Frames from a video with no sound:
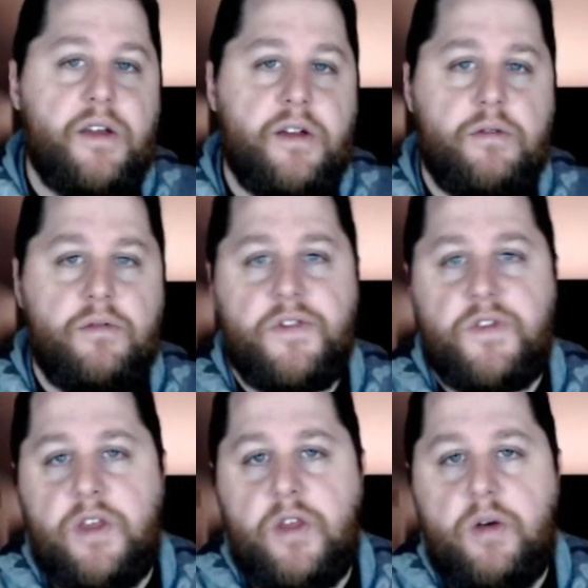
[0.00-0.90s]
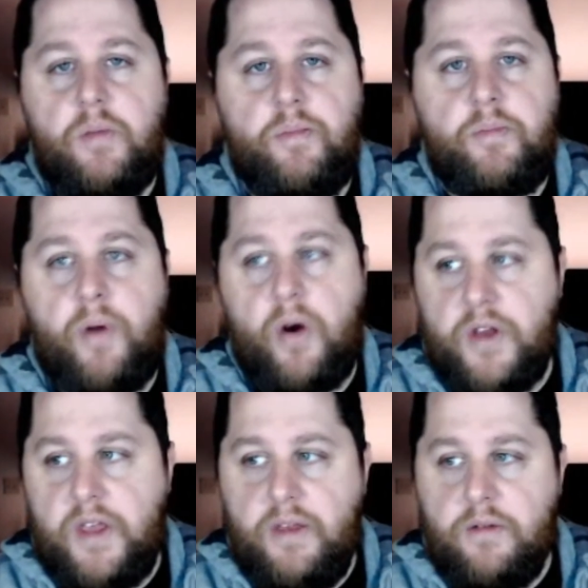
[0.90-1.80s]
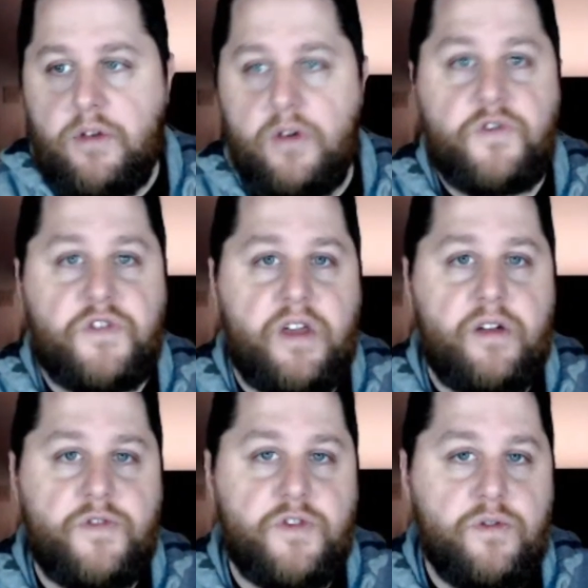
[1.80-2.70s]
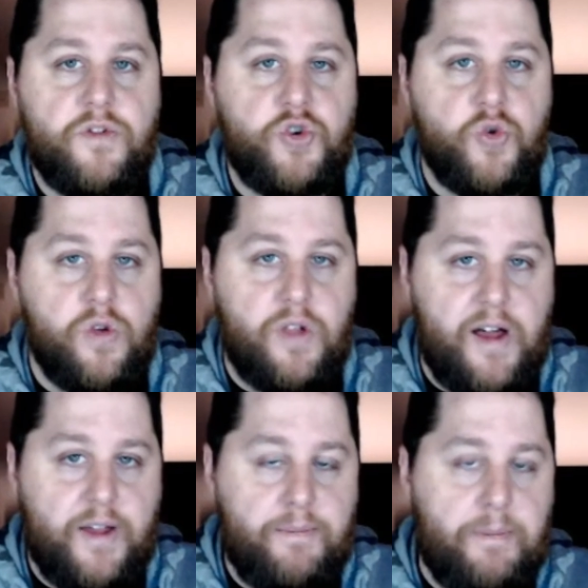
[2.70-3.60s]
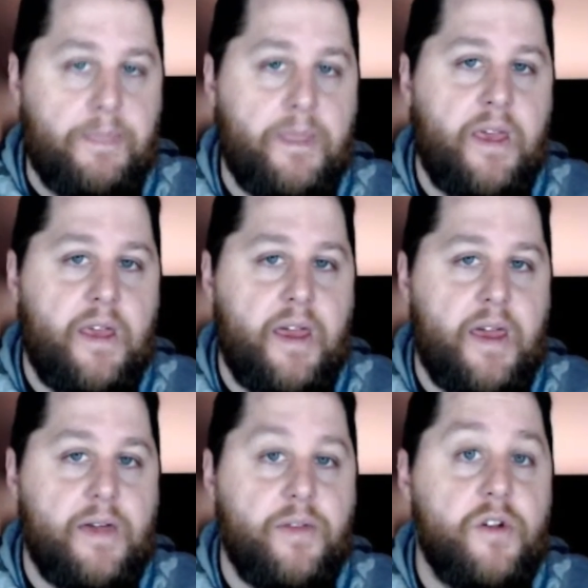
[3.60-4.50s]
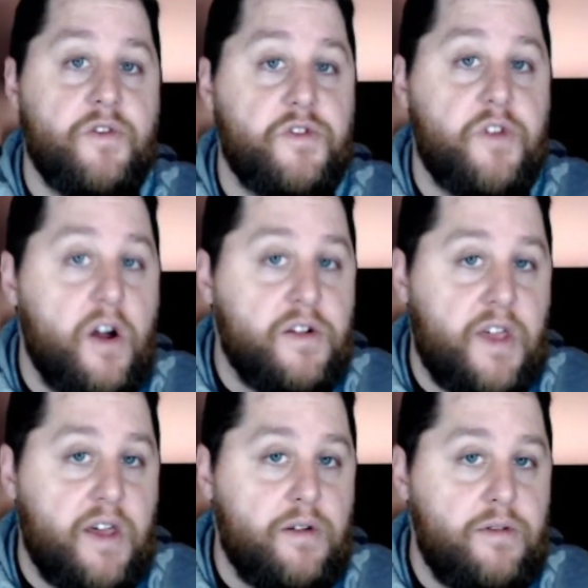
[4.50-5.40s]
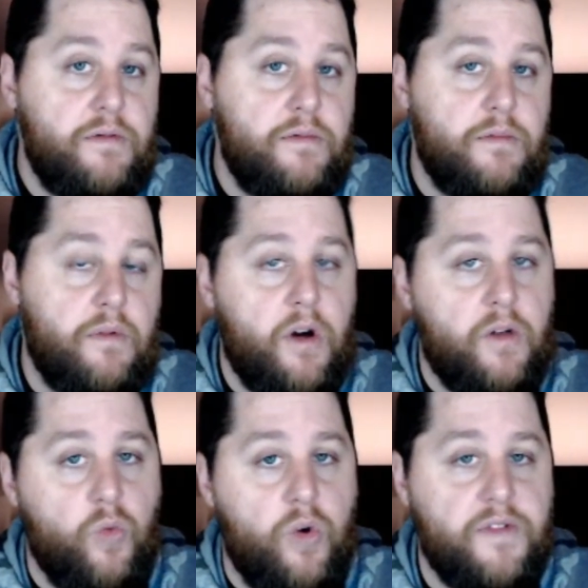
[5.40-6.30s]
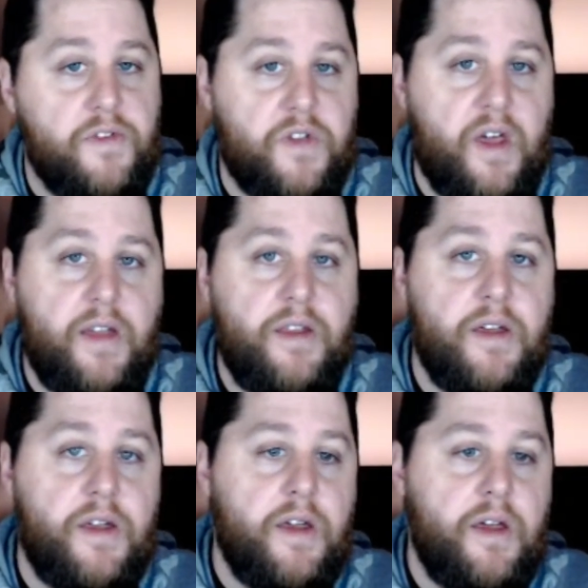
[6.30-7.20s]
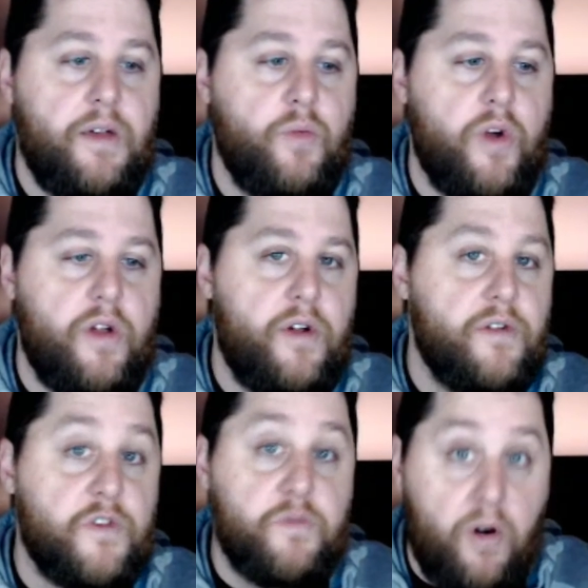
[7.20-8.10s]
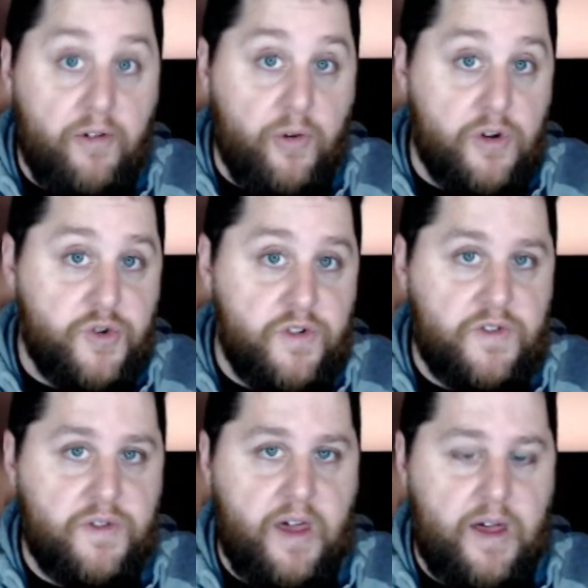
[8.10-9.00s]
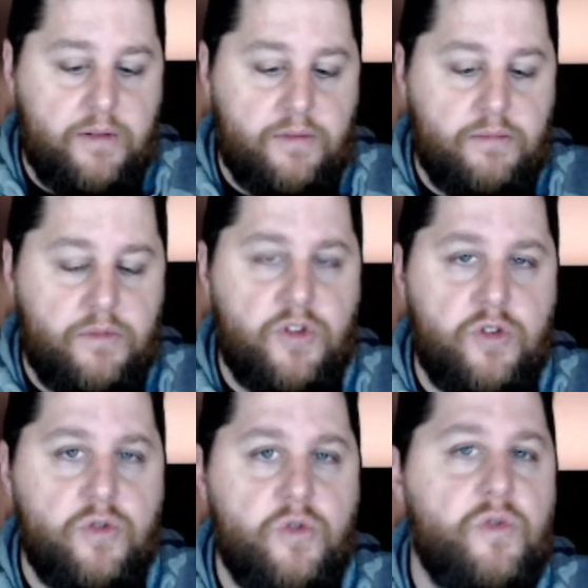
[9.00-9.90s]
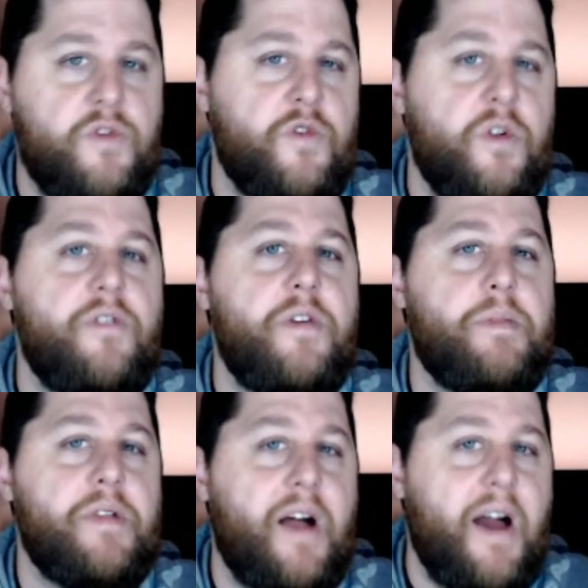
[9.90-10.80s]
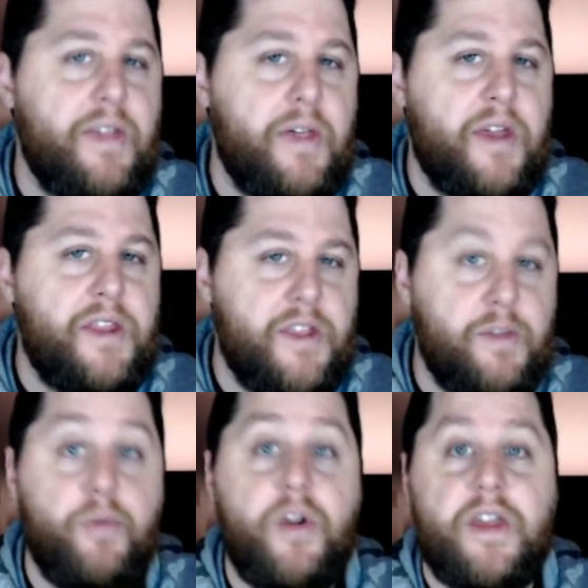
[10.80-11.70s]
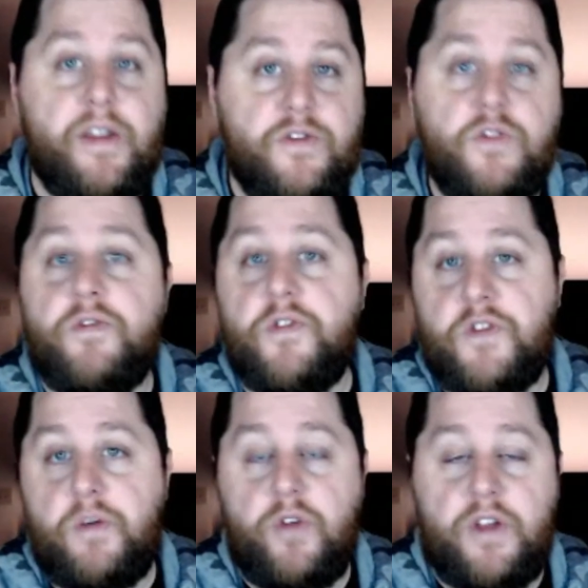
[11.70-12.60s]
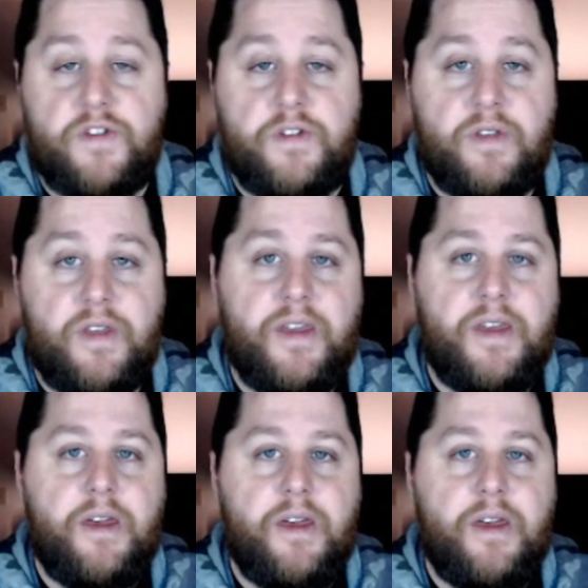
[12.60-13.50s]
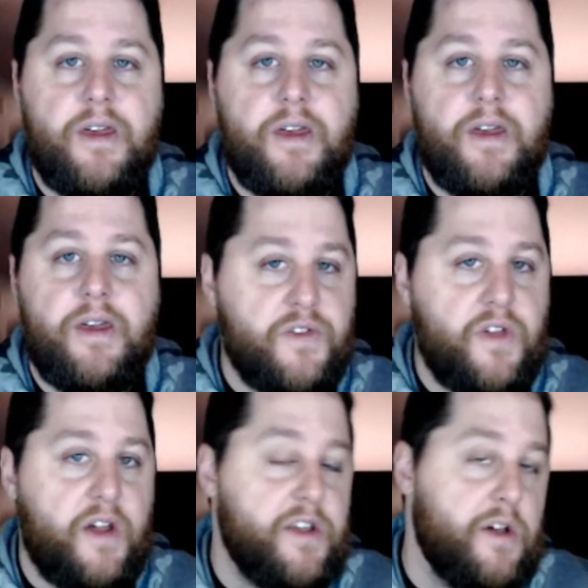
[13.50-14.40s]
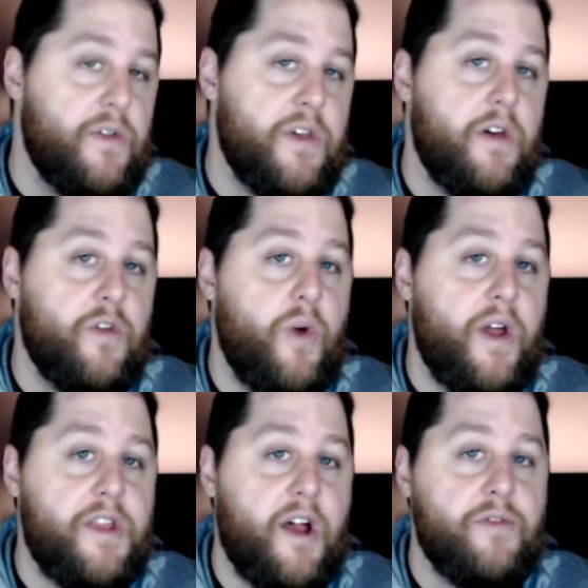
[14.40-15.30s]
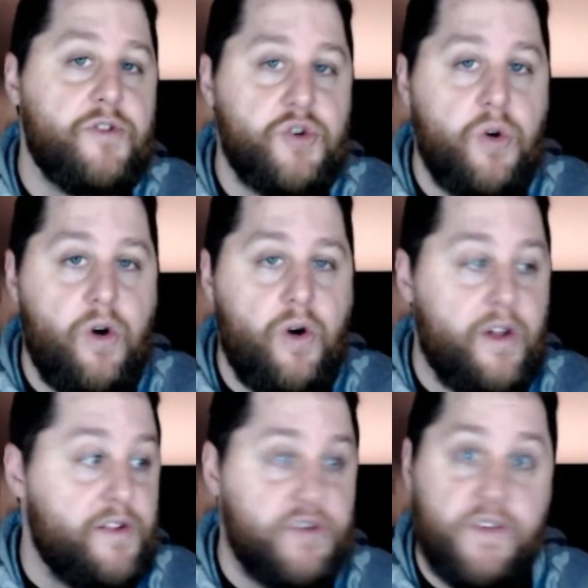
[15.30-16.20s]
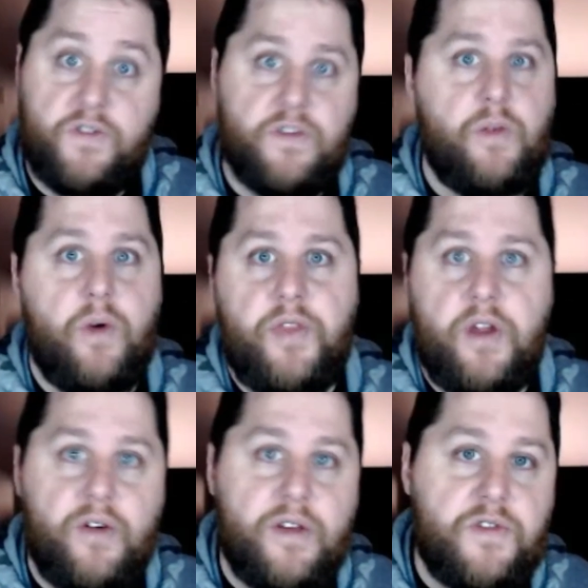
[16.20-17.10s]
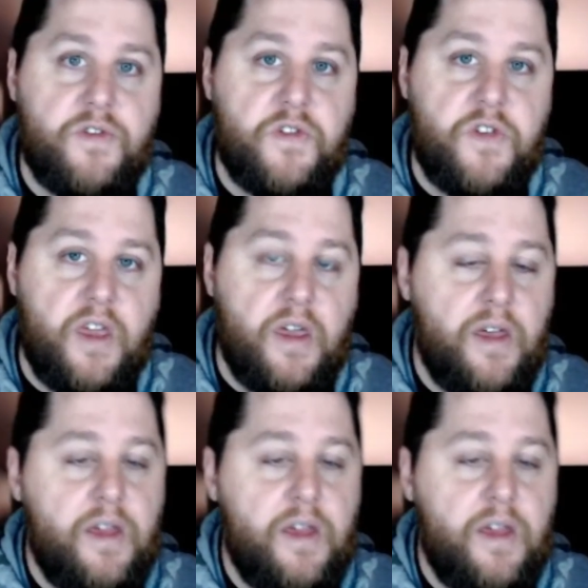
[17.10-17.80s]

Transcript: Let's say the party goes down to the shoreline, and there's a dock town on one side where there's a small fortress that you sort of imply that they need to break into for some reason. But they decide to go the other way down the shore and just see what there is to see.